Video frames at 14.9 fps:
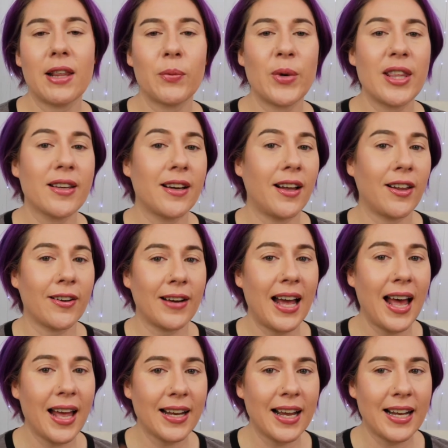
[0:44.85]
with color
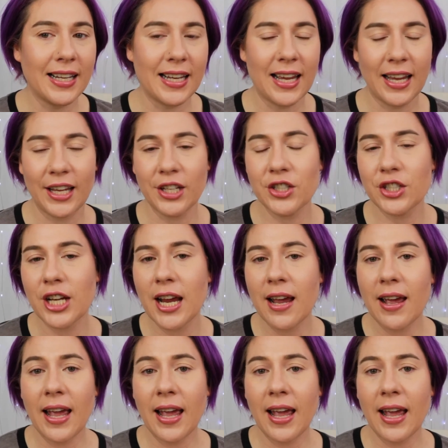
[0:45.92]
at any age.